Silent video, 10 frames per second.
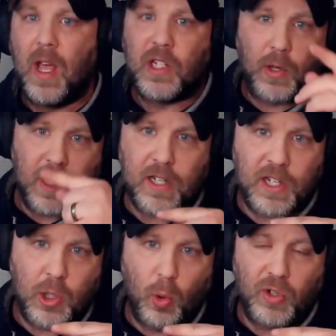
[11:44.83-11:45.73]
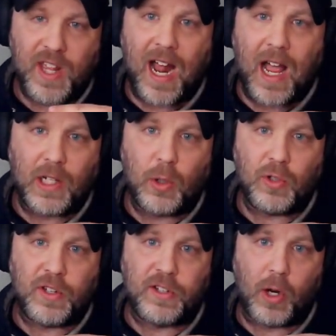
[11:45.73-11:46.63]
So these are the tools that I
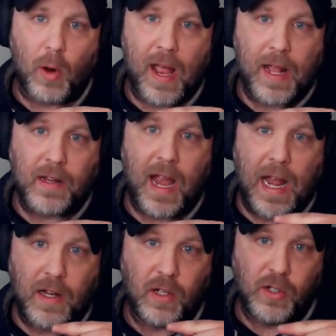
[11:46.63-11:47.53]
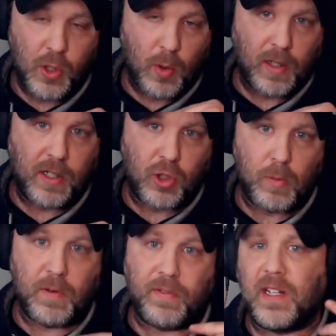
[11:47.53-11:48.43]
used to go ahead and do it in
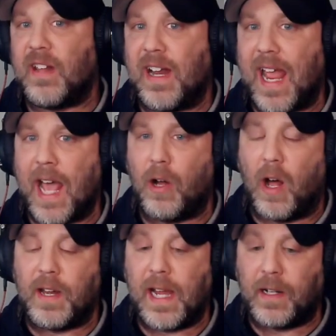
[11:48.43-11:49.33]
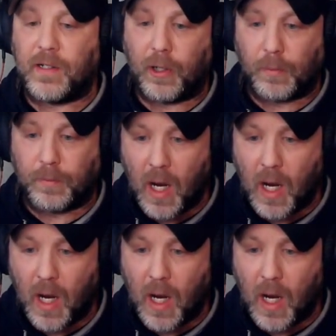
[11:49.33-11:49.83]
terms of things that I had on hand here.